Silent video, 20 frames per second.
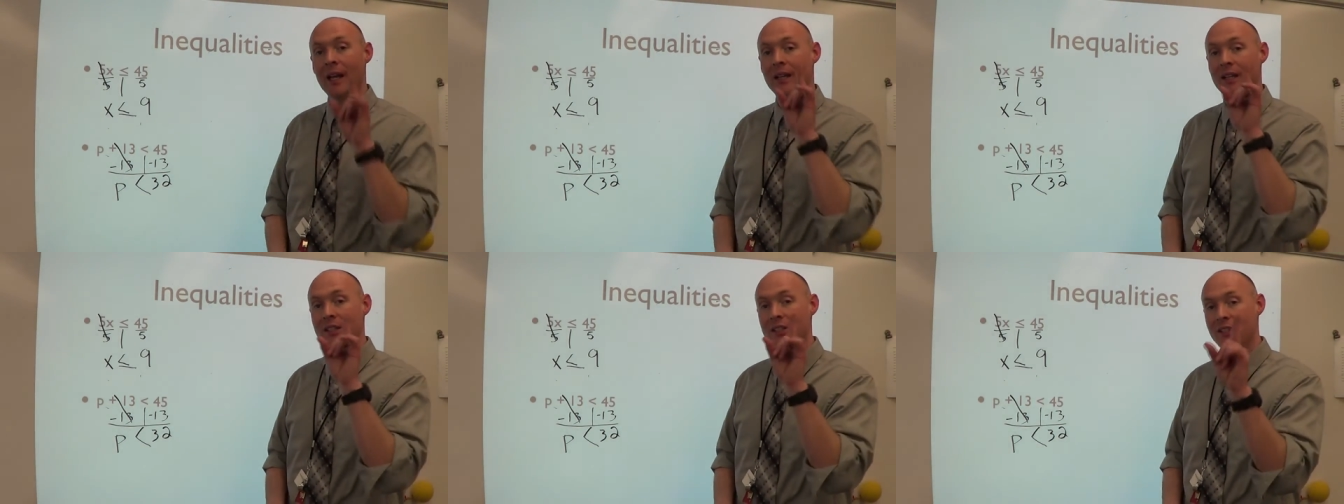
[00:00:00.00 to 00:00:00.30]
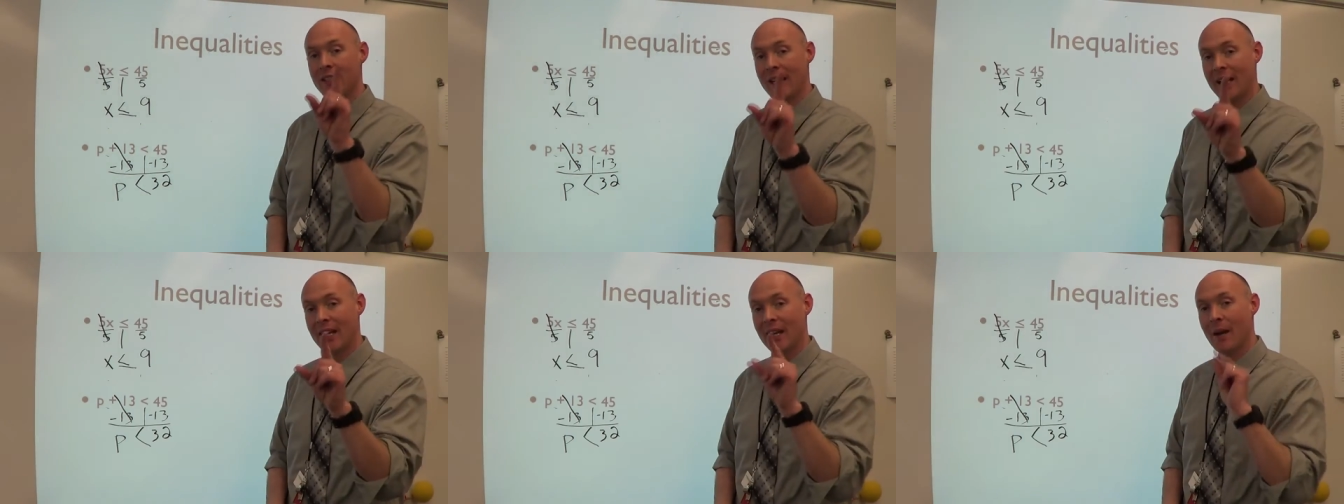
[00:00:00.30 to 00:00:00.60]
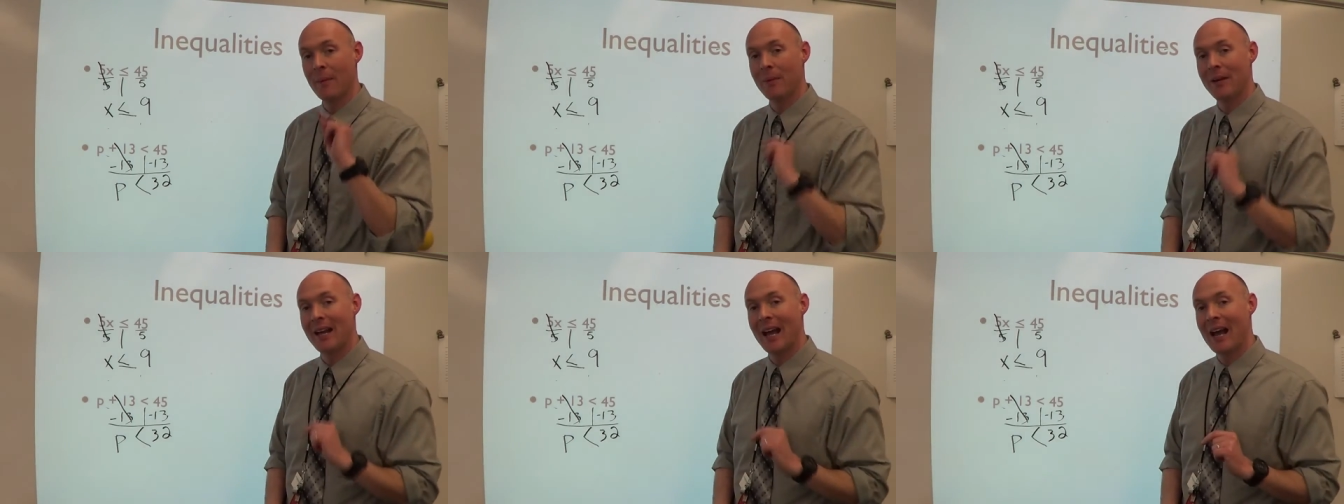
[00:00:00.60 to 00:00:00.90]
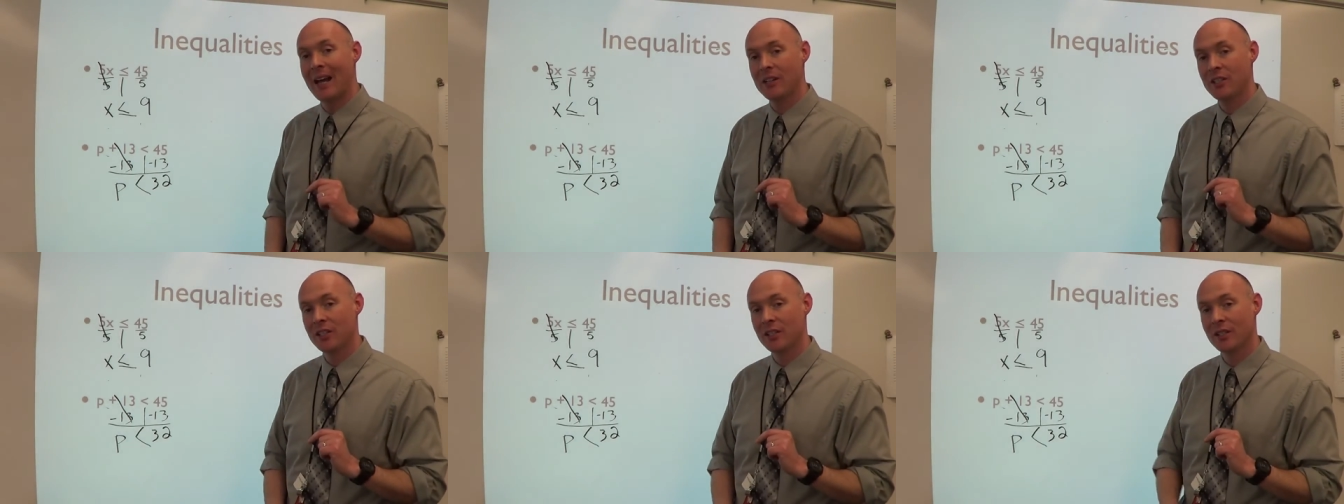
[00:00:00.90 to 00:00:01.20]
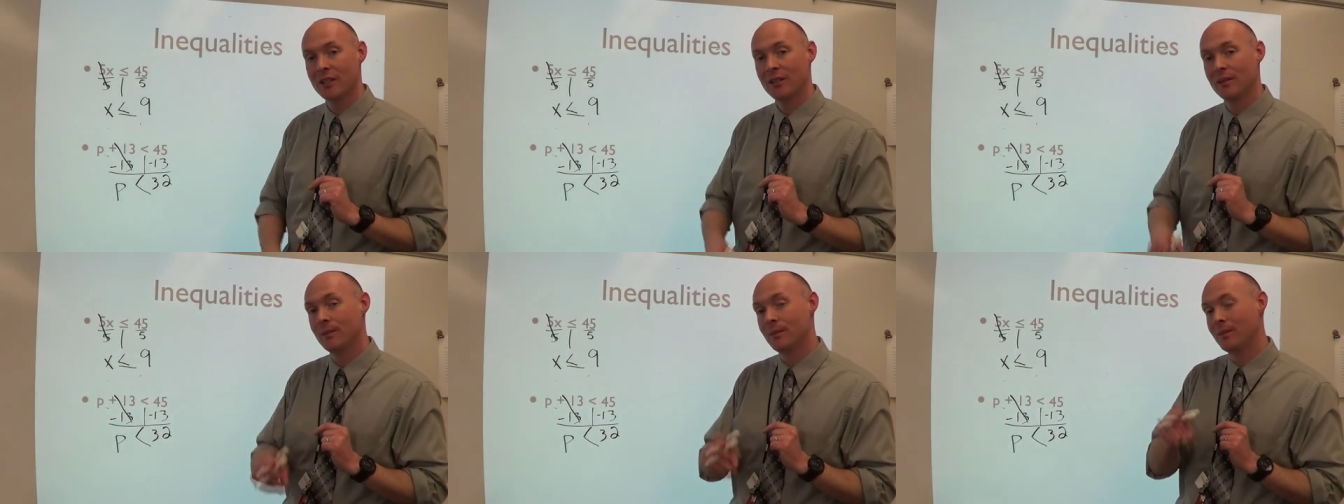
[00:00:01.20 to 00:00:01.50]
Let's take it up a
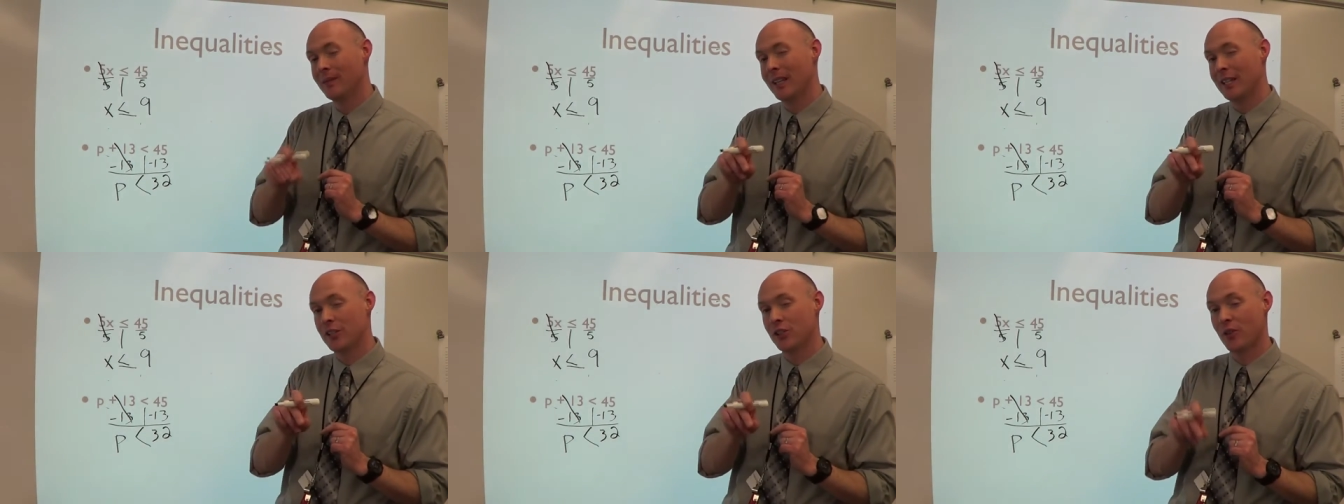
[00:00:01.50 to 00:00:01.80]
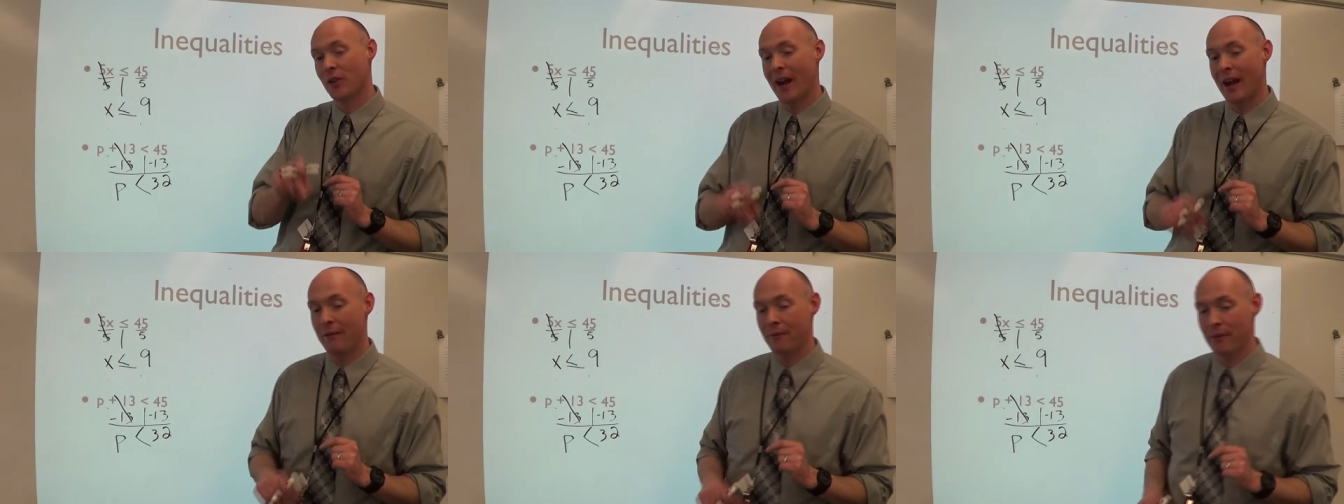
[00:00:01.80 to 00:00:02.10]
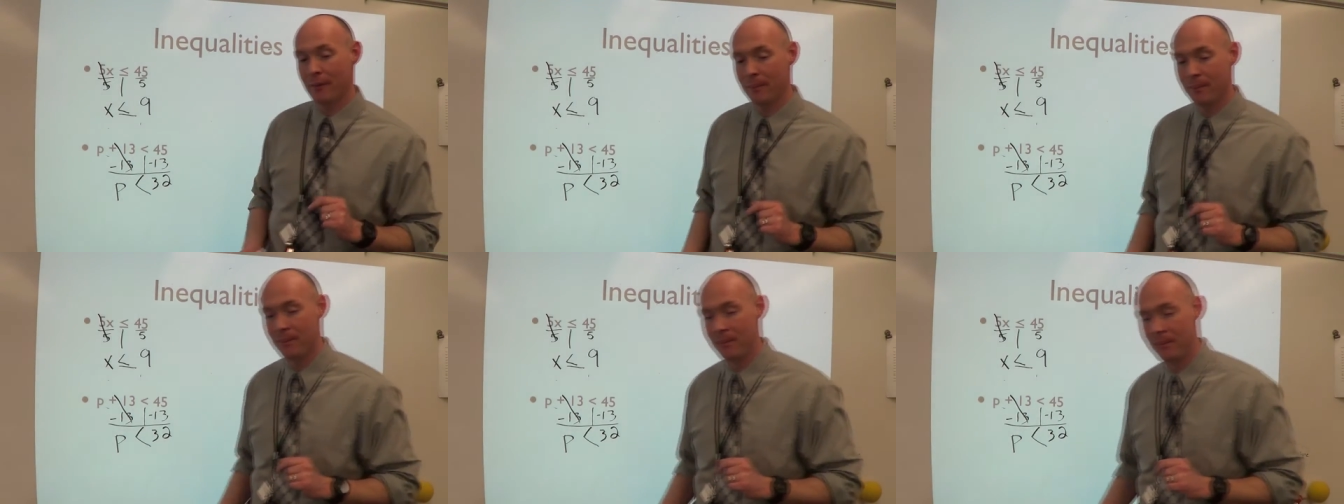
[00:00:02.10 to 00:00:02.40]
notch. Let's graph them.